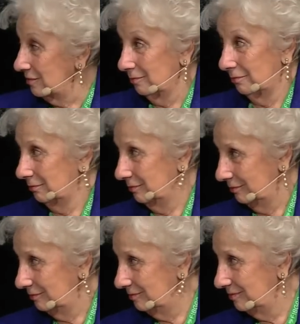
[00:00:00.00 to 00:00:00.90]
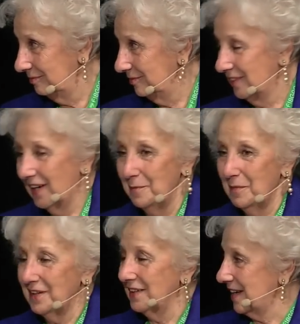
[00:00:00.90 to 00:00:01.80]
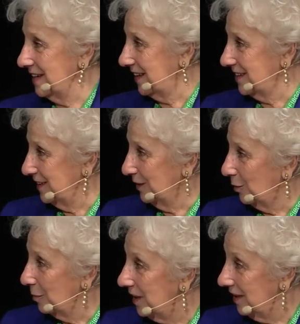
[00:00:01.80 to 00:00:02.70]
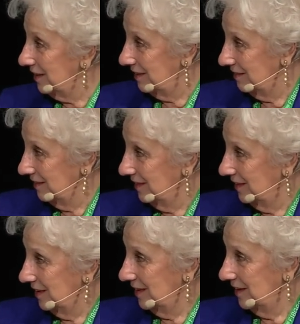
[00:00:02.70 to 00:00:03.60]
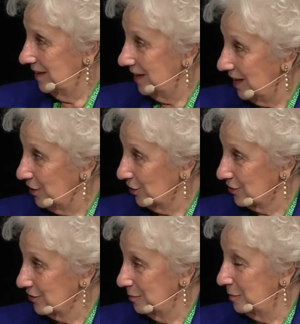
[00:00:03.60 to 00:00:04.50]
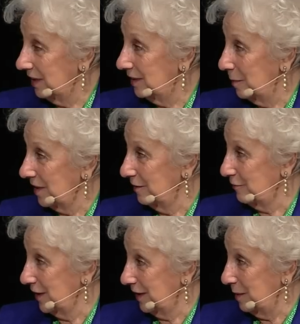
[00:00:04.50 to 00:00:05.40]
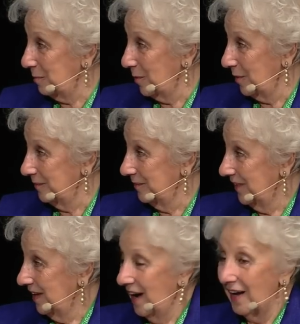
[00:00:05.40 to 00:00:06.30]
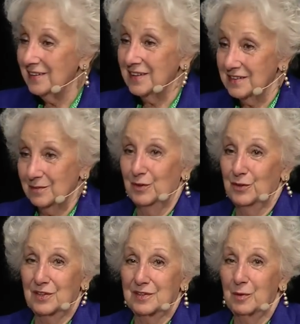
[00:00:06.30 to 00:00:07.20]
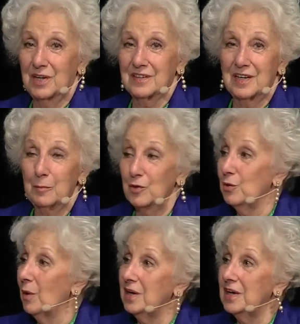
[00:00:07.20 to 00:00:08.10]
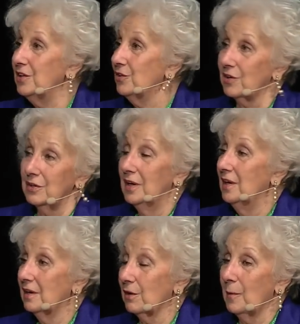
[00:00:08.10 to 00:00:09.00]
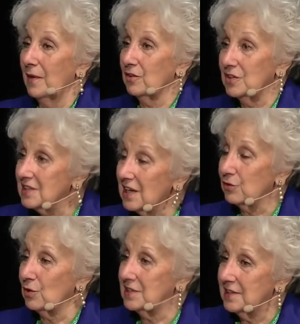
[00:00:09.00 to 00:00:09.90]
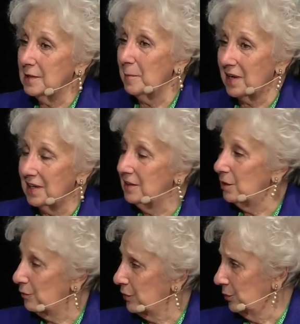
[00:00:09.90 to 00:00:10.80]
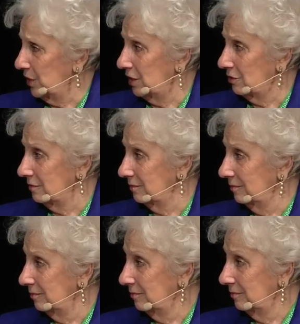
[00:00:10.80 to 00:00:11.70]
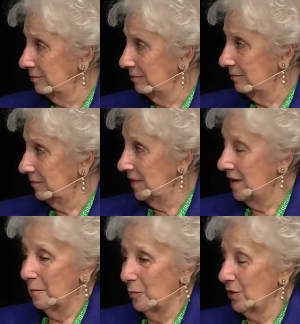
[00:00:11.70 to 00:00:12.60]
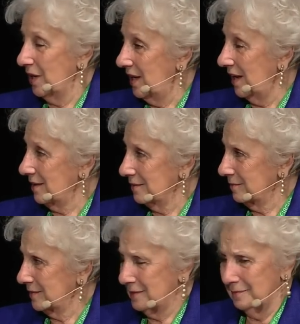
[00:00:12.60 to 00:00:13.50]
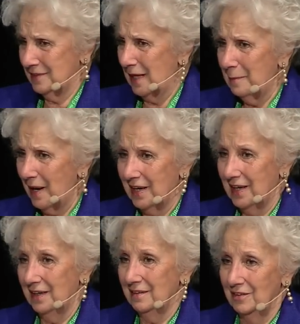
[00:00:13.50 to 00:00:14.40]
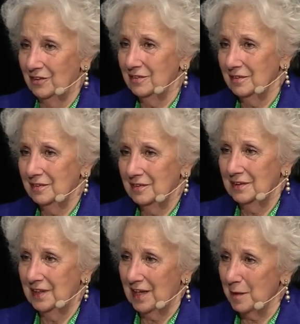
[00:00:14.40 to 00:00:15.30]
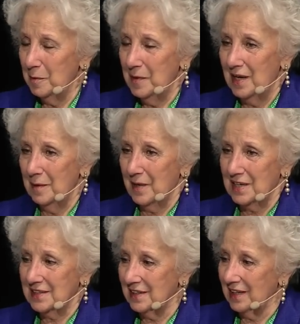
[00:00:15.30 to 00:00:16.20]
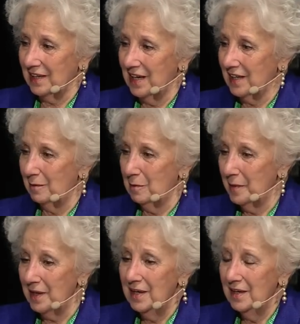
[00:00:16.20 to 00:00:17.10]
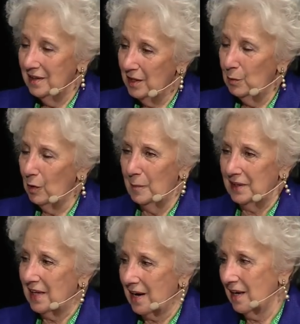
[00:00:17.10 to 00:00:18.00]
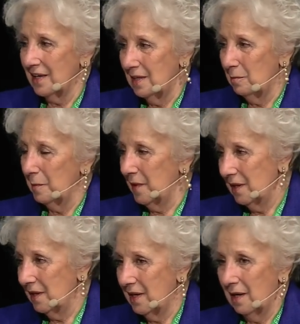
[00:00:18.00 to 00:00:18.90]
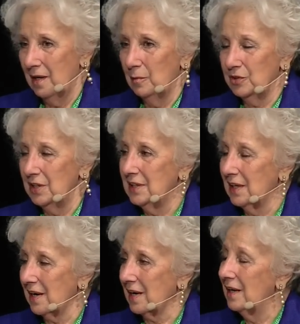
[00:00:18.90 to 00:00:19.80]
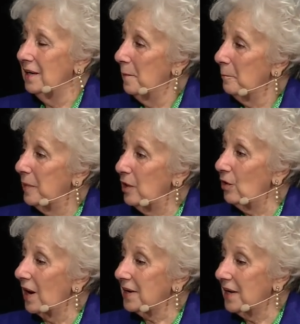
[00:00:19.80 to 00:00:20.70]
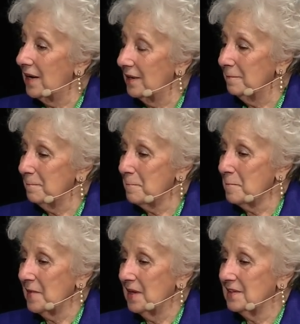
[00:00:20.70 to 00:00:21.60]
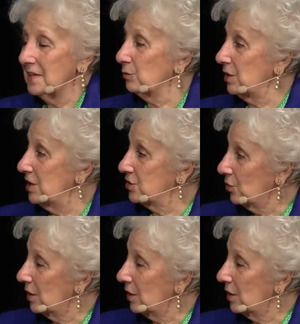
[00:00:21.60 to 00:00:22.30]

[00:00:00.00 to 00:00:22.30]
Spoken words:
These kids, now we've seen that there are over 35,000 kids who were victims of Franco's regime. In the past, they would say there are no stolen kids, and the case in Argentina was something unique because it was savage. The pregnant woman stayed alive until the baby was born, and then the pregnant woman